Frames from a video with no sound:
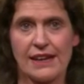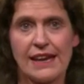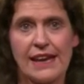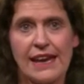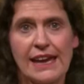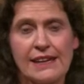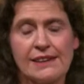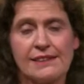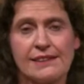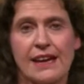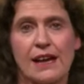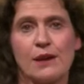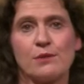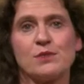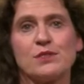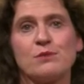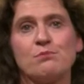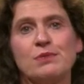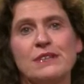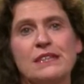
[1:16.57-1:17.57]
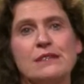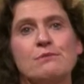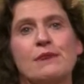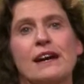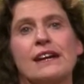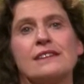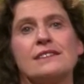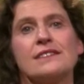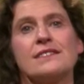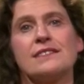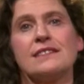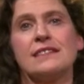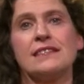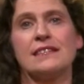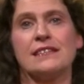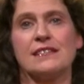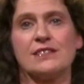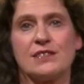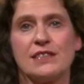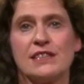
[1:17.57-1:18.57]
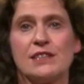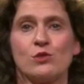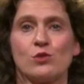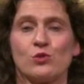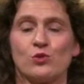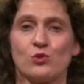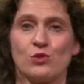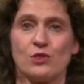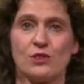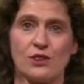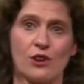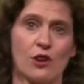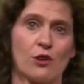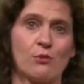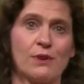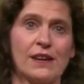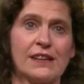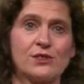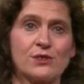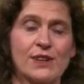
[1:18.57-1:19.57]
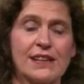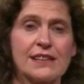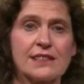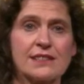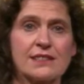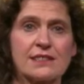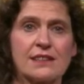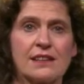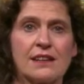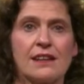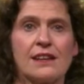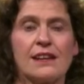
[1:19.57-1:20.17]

A times B minus C is equal to the null matrix.